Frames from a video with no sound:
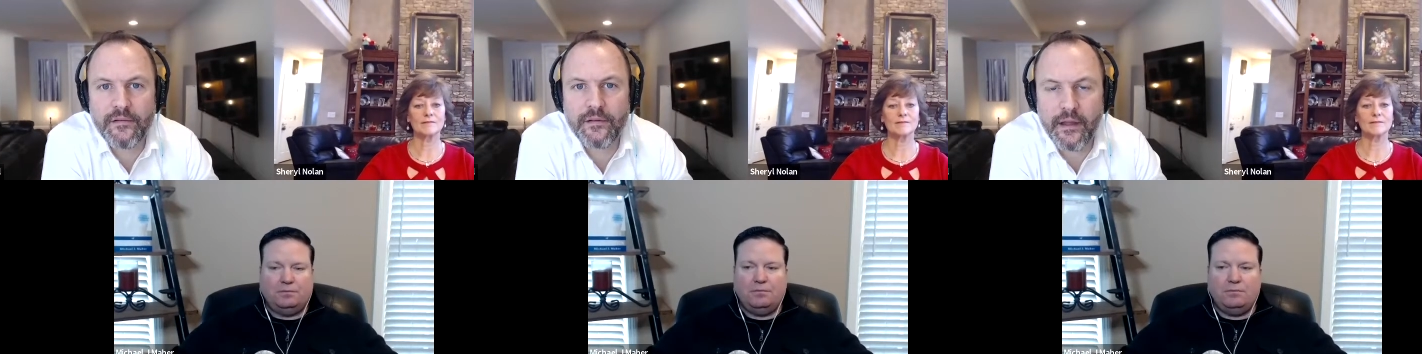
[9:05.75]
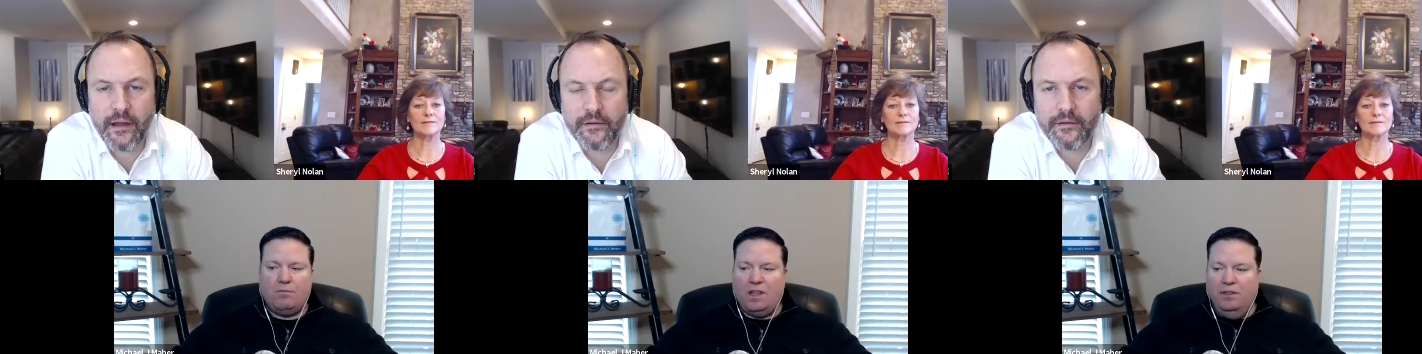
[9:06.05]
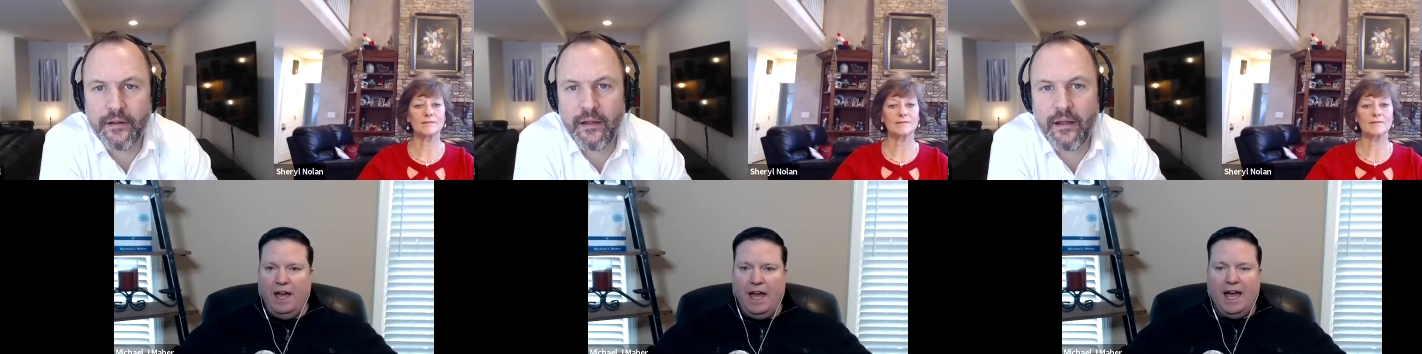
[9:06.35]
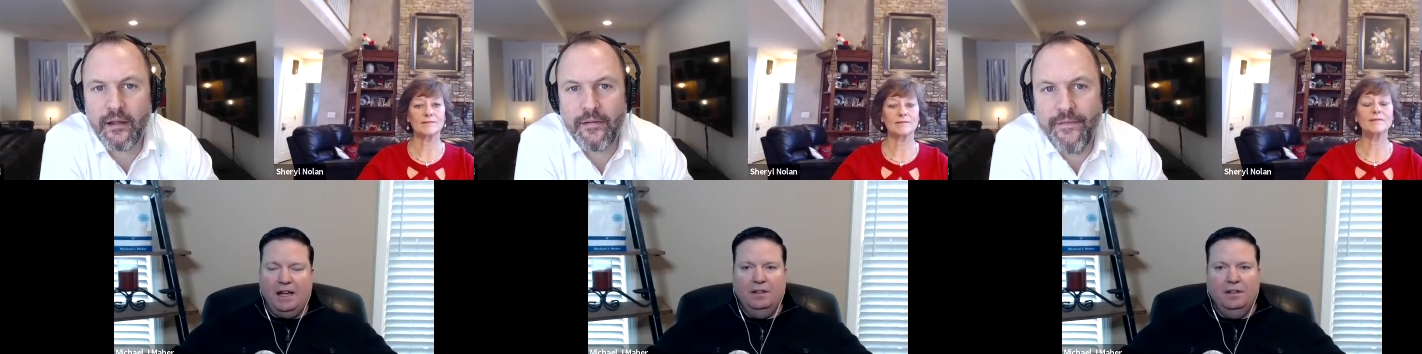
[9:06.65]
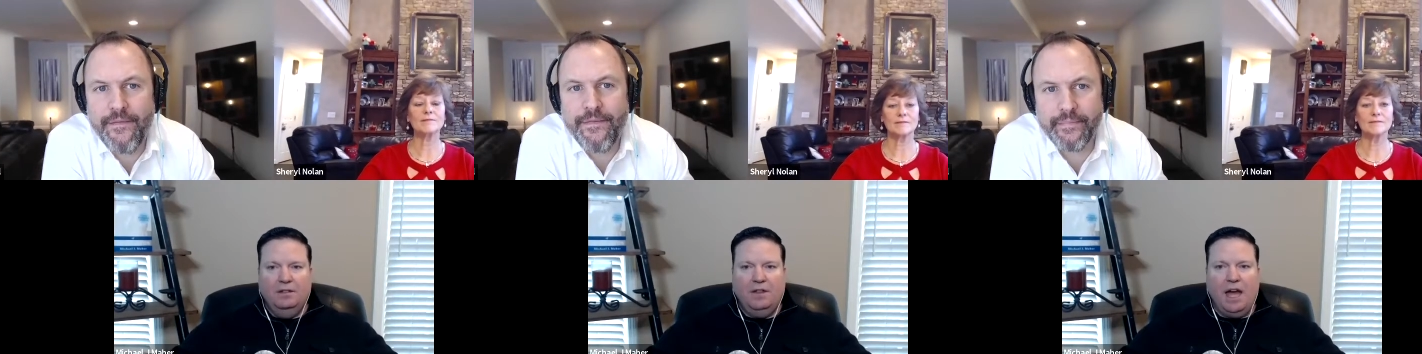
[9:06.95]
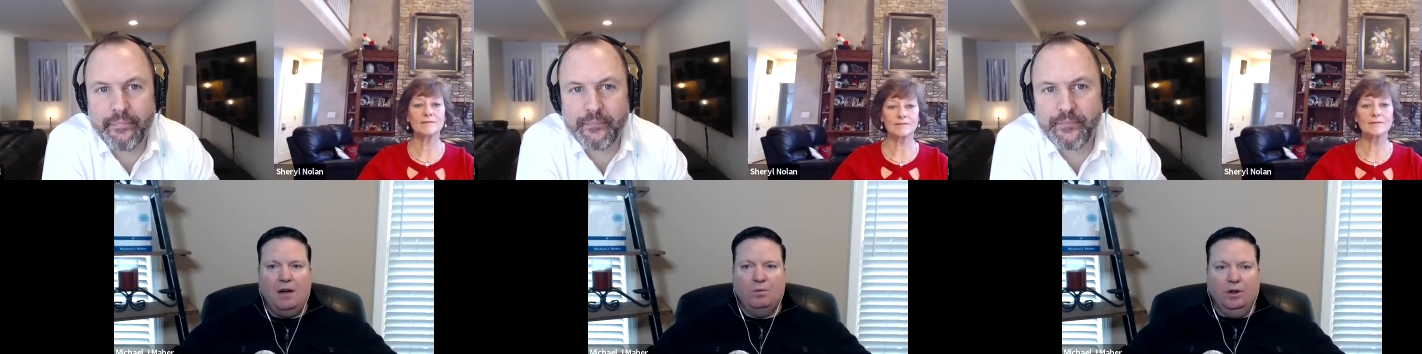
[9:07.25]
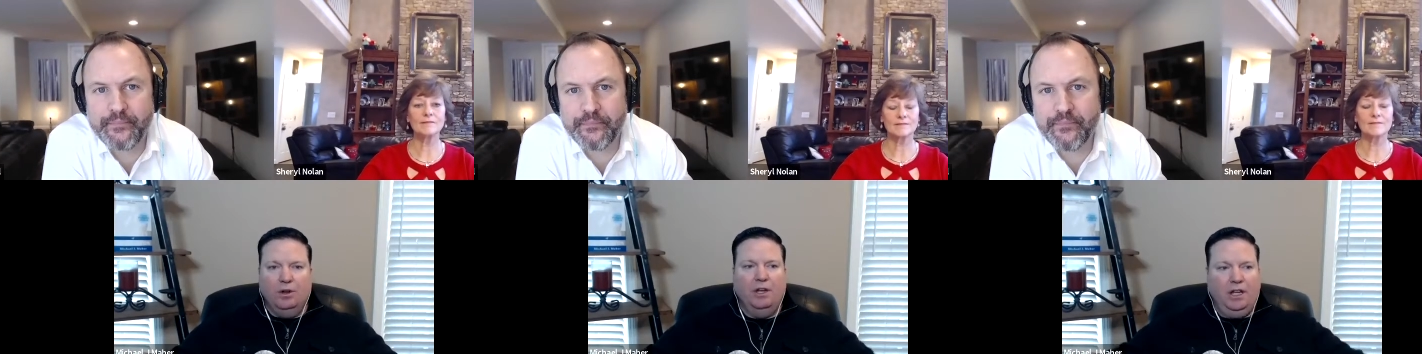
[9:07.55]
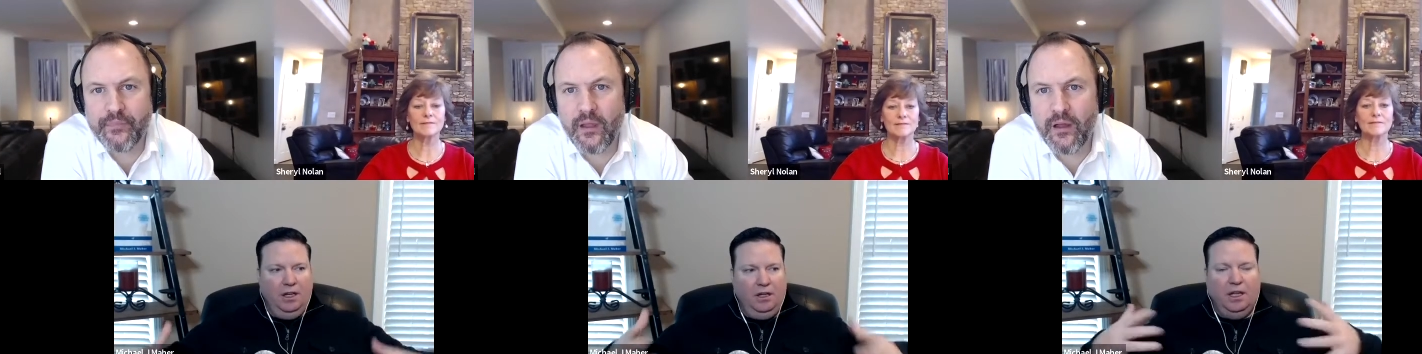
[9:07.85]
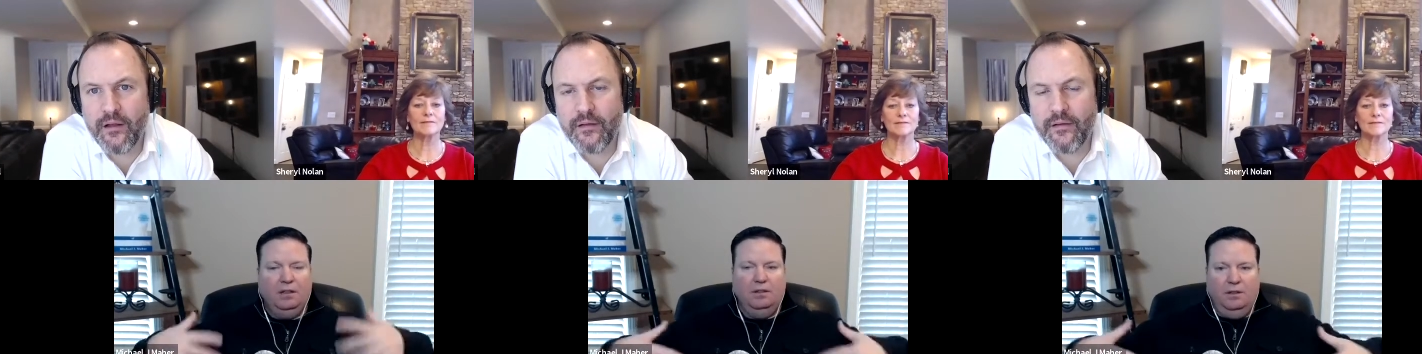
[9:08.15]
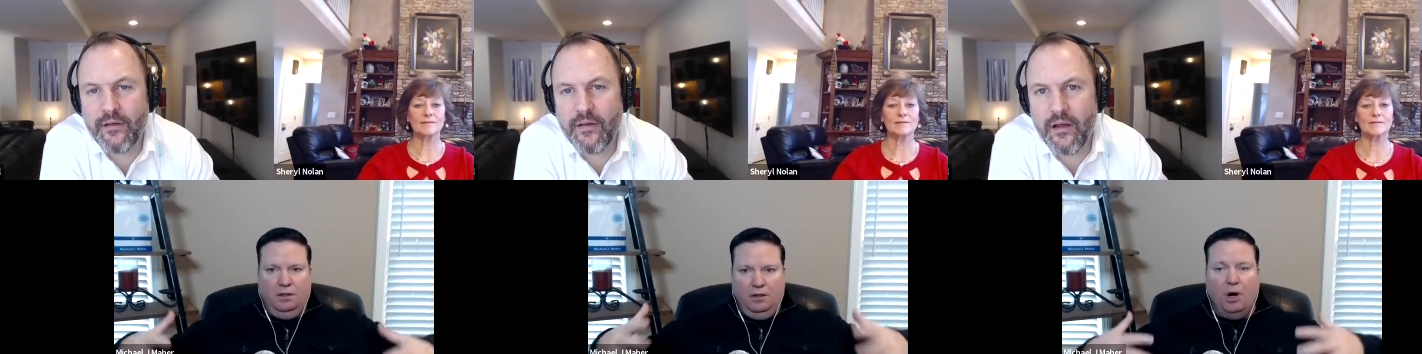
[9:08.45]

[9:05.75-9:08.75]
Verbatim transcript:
Speaker 1: Yeah. That that really the, the